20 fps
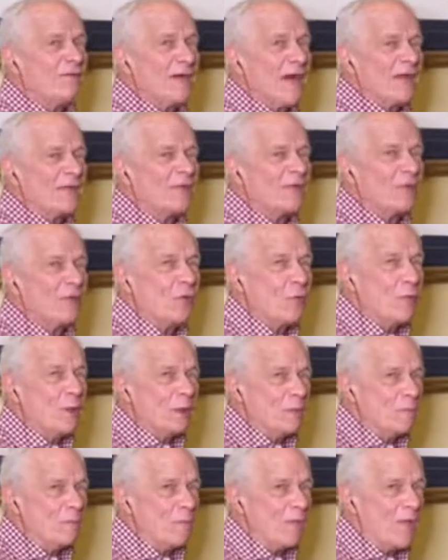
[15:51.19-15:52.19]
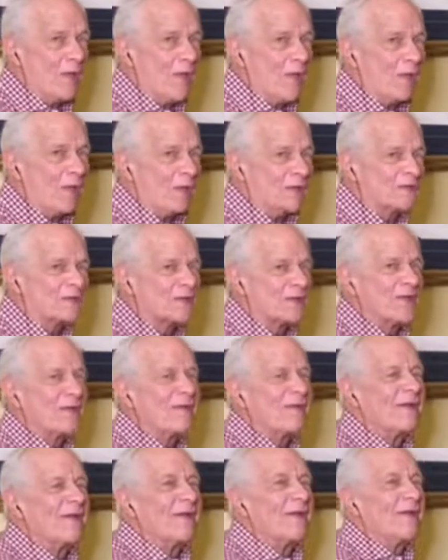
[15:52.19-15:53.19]
fight the windmills
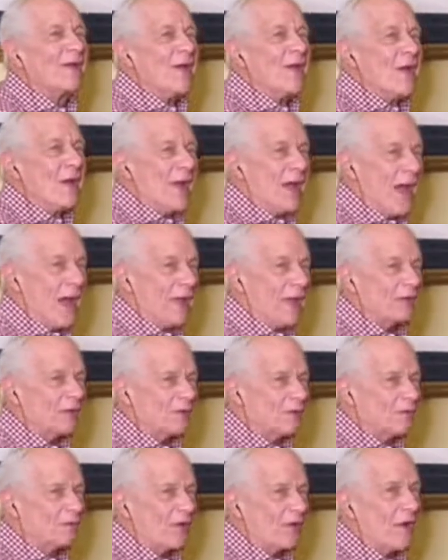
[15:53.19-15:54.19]
and